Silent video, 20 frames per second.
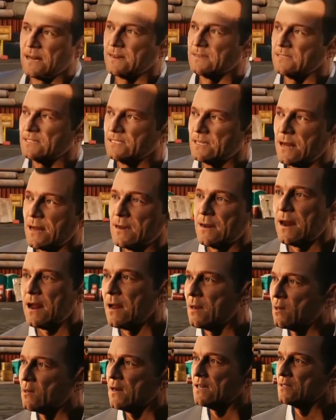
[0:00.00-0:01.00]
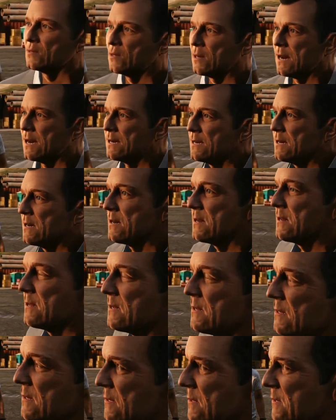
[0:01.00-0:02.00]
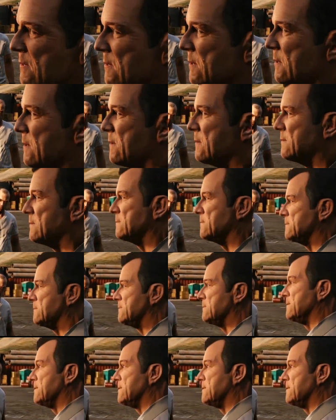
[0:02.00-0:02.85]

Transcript: In related news, an interview with Rockstar co-founder